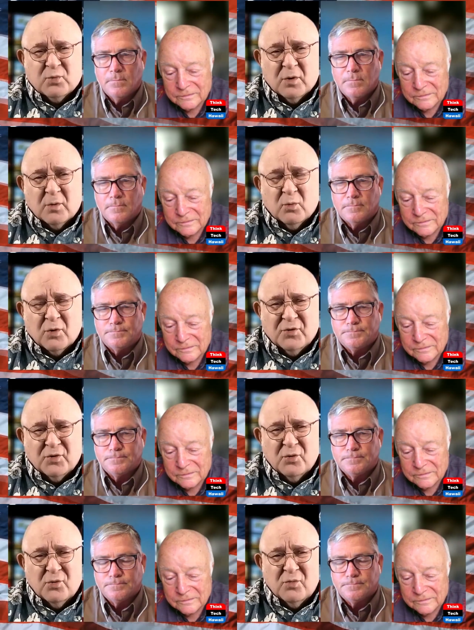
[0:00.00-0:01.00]
Speaker 1: World War
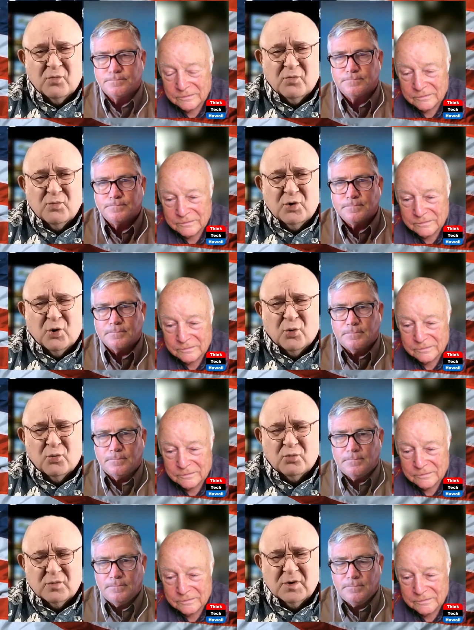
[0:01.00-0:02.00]
II, you
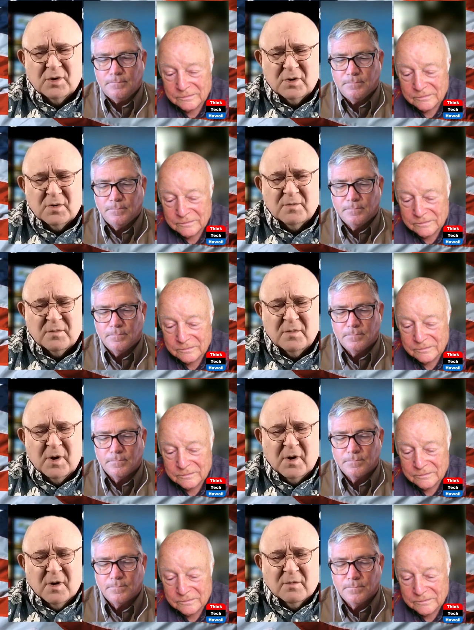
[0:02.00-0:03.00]
know, um,
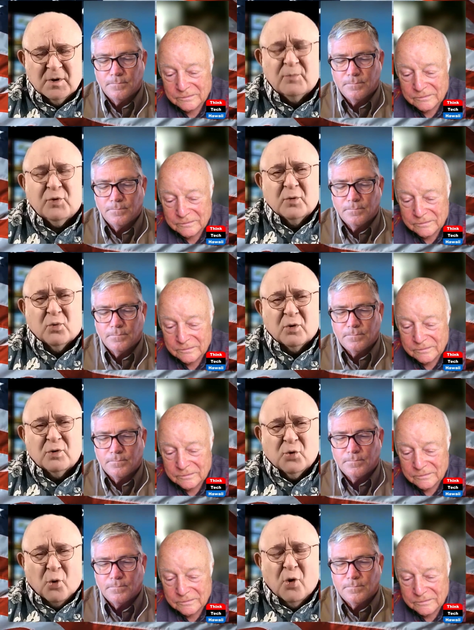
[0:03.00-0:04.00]
liberal
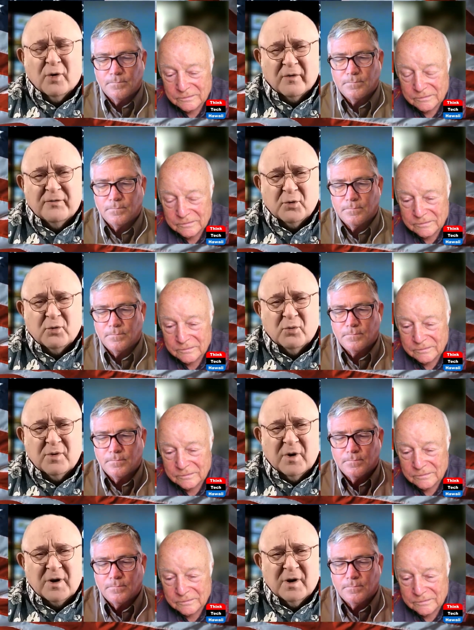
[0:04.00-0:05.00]
world order view.
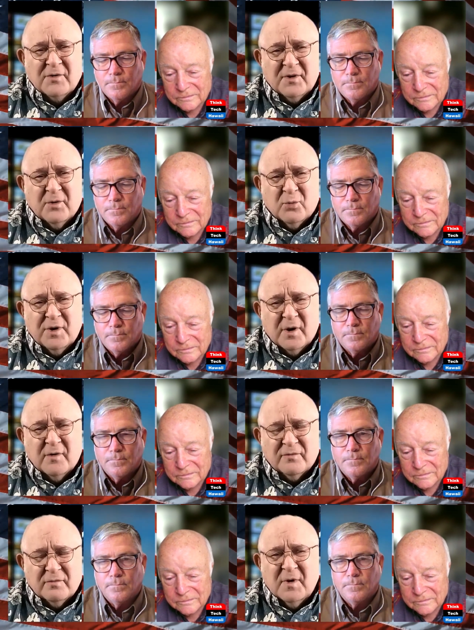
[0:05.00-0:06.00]
And I think we
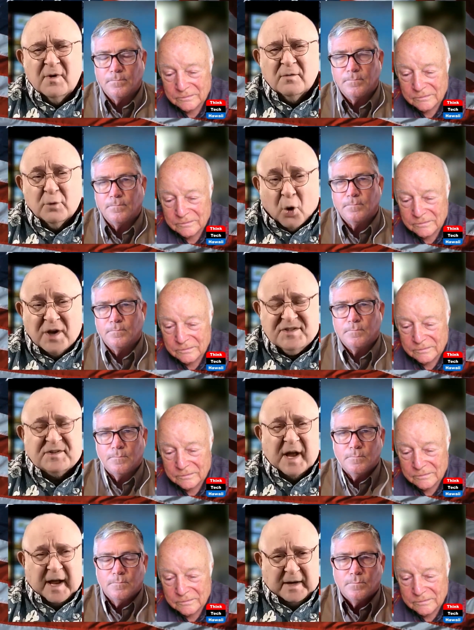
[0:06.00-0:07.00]
have lost
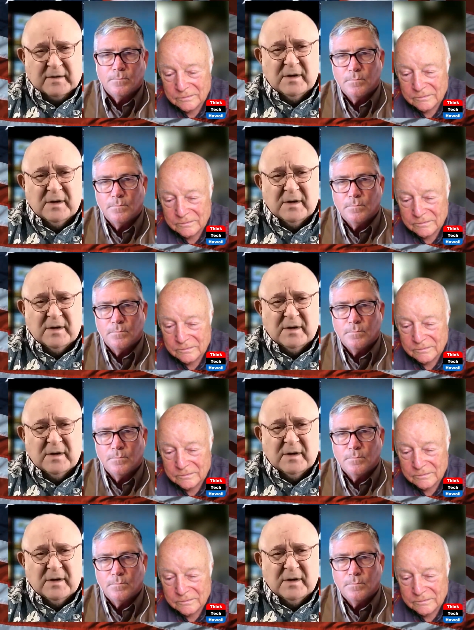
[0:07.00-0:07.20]
that.